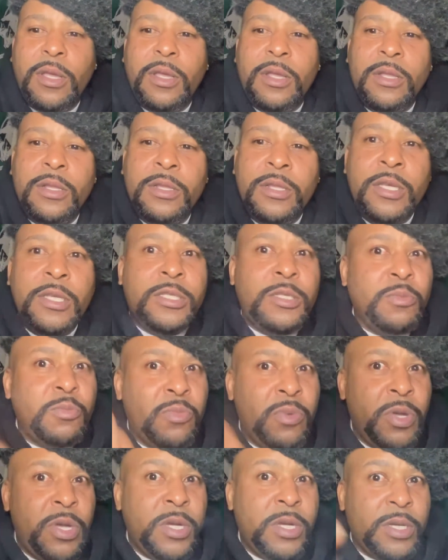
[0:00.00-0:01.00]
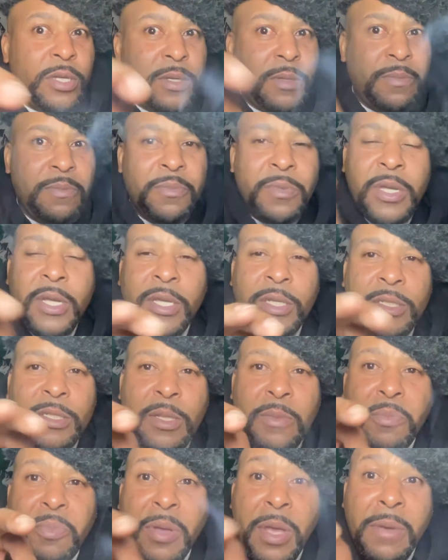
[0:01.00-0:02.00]
Listen, bro, because the
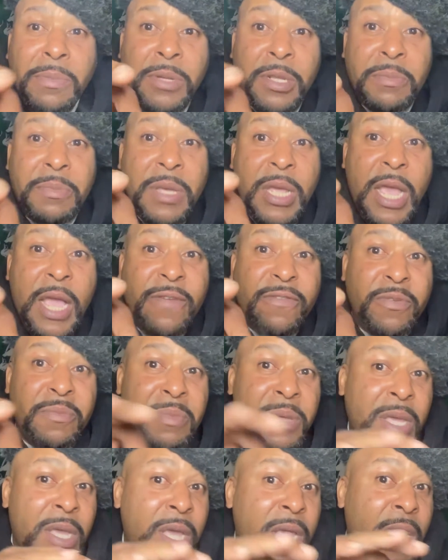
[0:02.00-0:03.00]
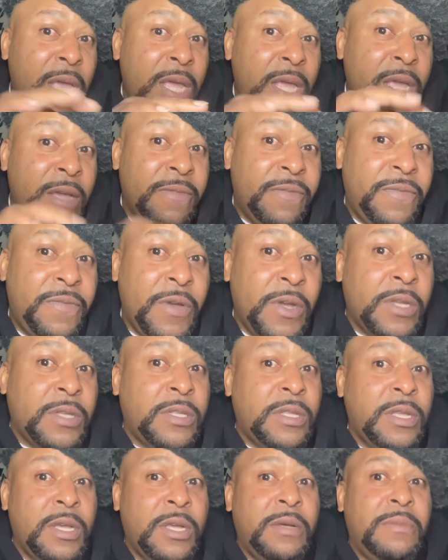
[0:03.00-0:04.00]
public be having me and AF
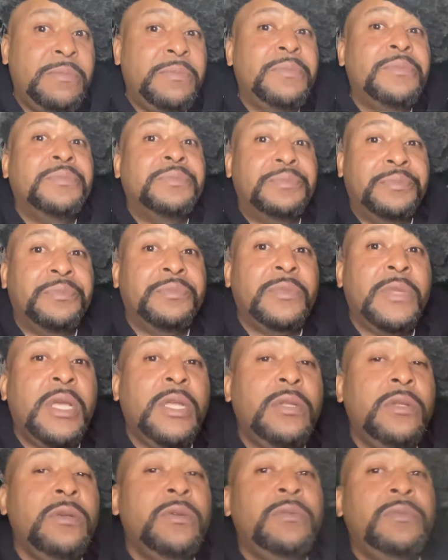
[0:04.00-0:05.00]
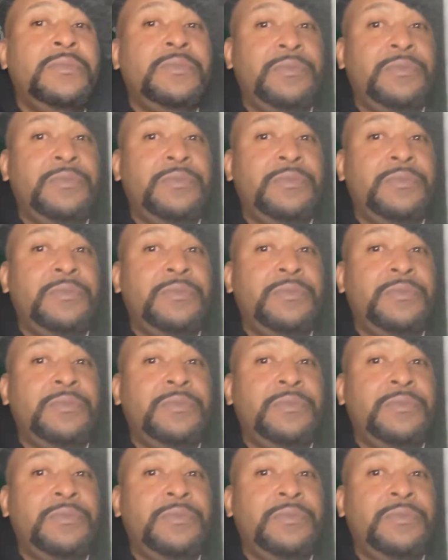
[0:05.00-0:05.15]
fucked up. They do.